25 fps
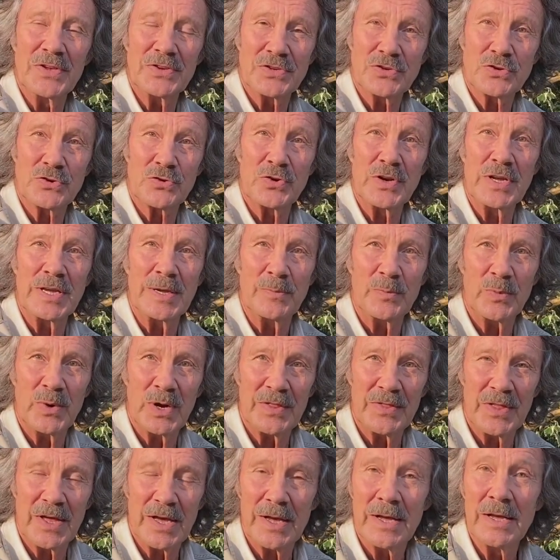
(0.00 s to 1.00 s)
stream, where
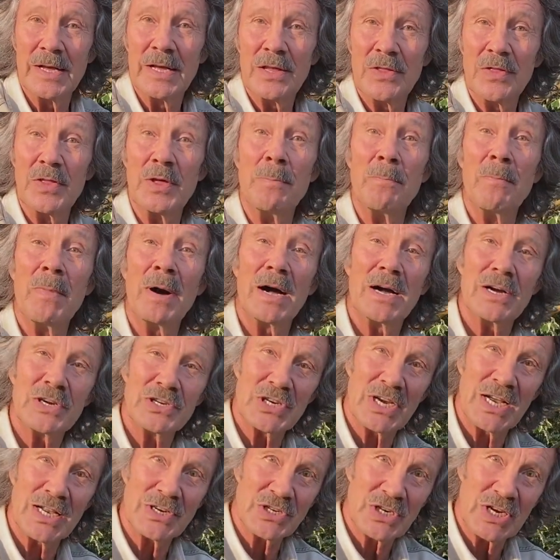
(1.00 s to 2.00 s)
the marsh
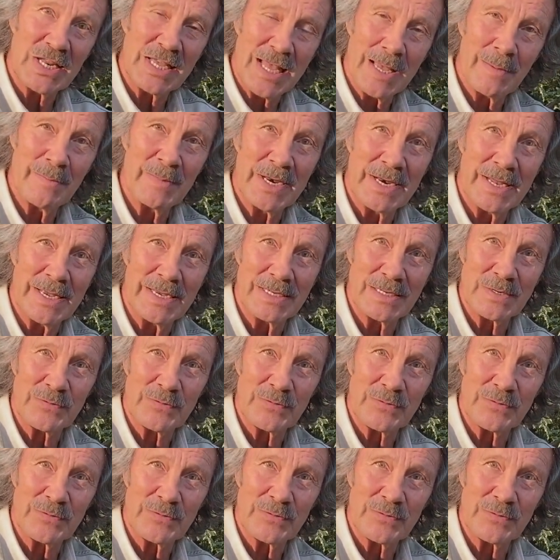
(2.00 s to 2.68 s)
actually emanates